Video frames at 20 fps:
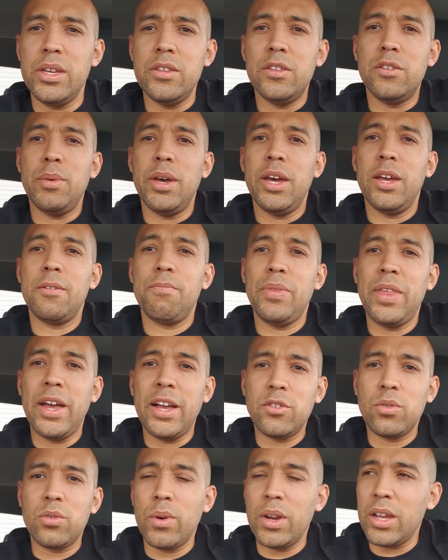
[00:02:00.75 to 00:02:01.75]
needs met?
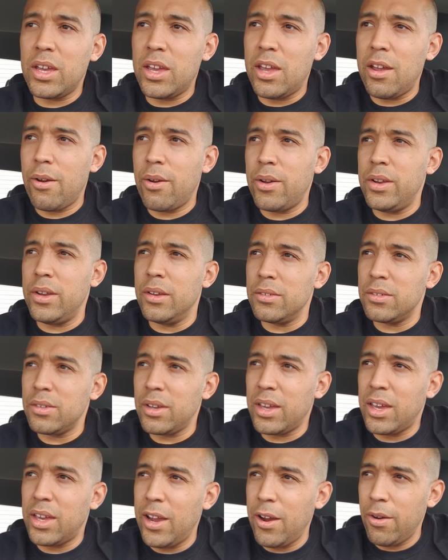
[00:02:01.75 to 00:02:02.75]
That's what a Karen is.
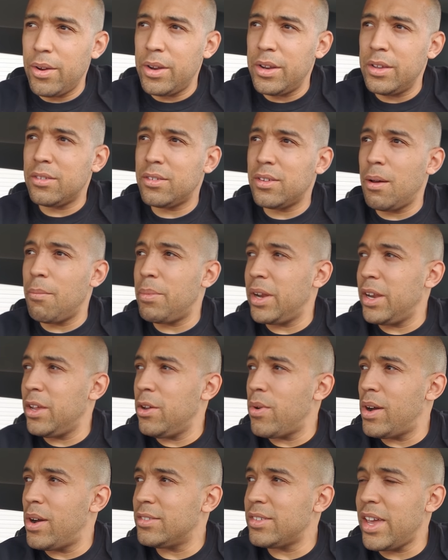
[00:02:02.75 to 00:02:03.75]
A Karen is somebody
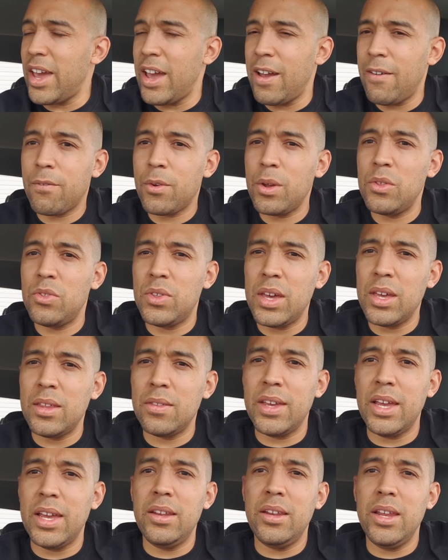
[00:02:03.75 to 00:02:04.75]
who has
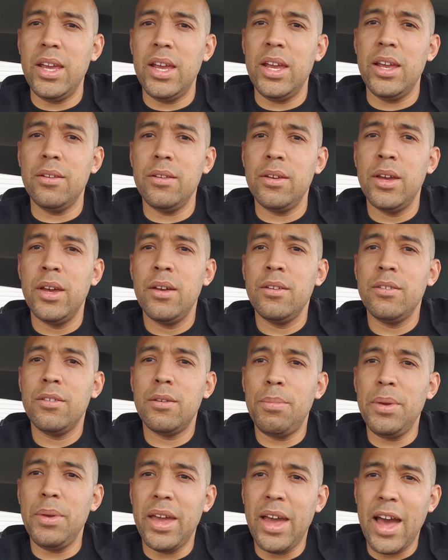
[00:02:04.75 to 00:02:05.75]
everything they need
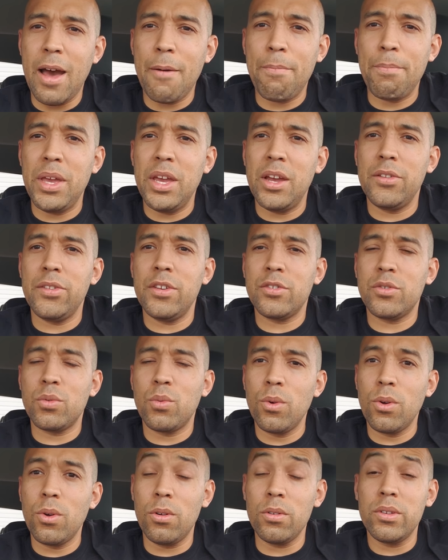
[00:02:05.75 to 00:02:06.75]
to be happy in this
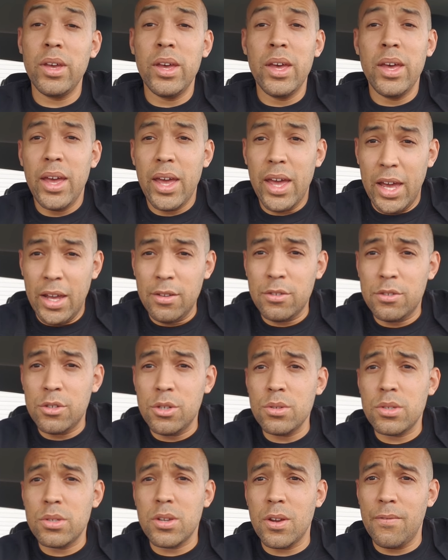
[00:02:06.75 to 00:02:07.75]
world and
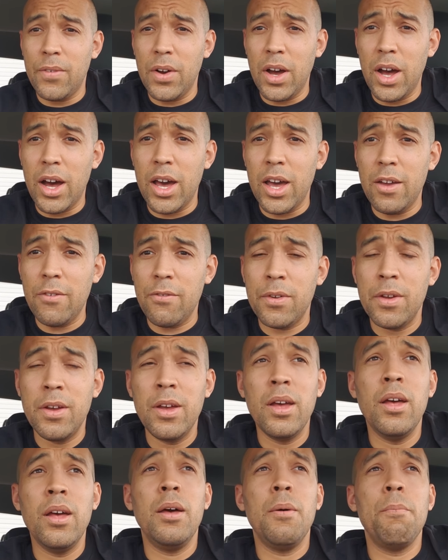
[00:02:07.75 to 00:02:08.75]
to survive,
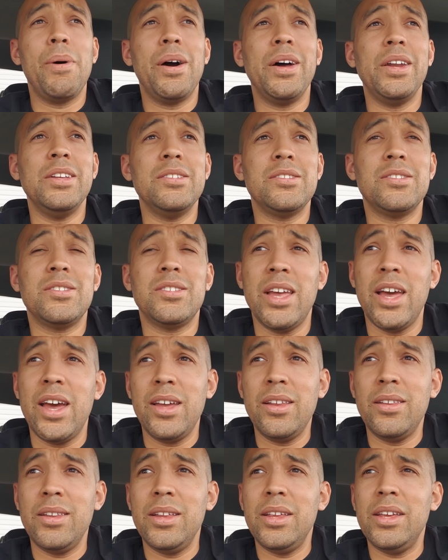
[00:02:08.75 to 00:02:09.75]
but
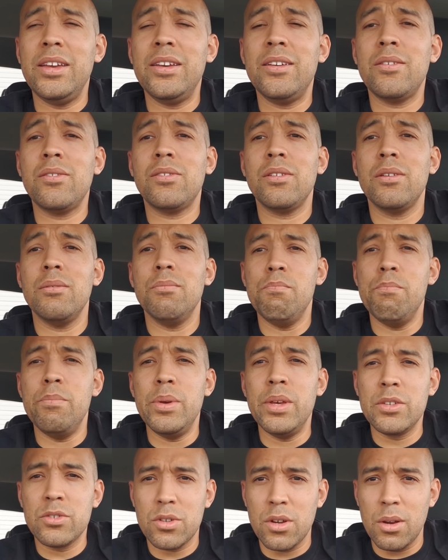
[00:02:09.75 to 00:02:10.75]
instead is
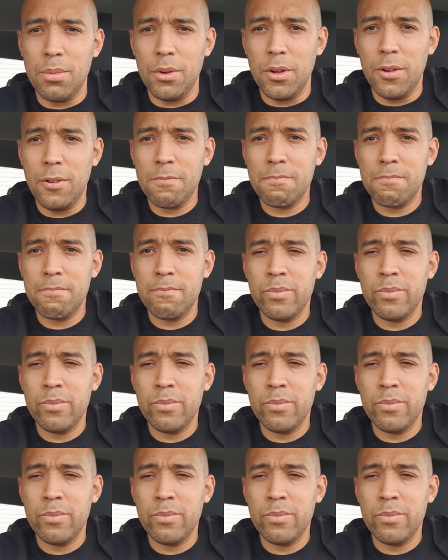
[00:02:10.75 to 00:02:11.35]
miserable.